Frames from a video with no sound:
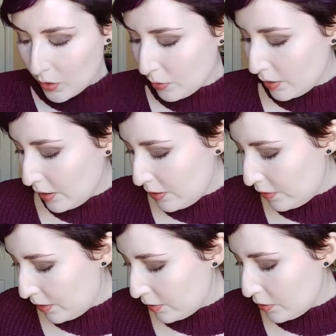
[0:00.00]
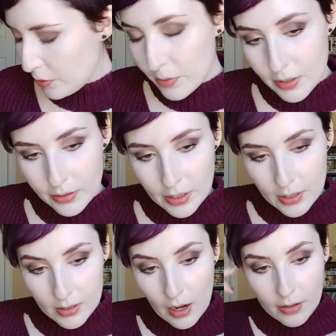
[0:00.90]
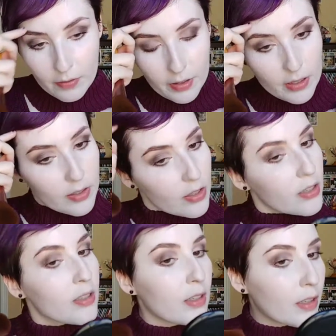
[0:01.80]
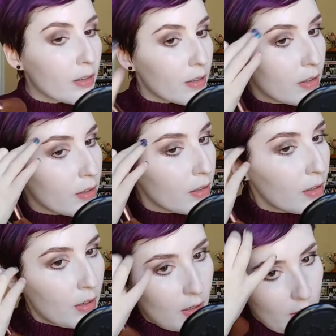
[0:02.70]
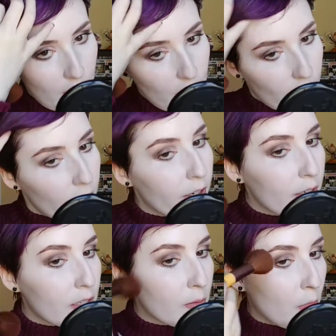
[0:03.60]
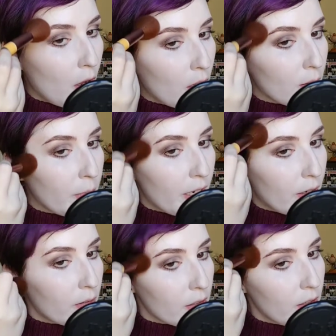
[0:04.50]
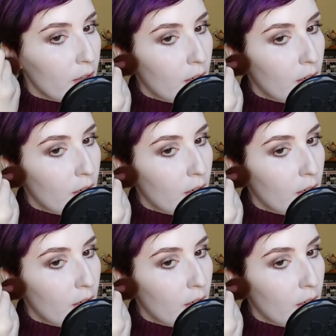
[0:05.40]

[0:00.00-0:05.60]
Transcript: So not even using like a ton of this, just like a very small amount.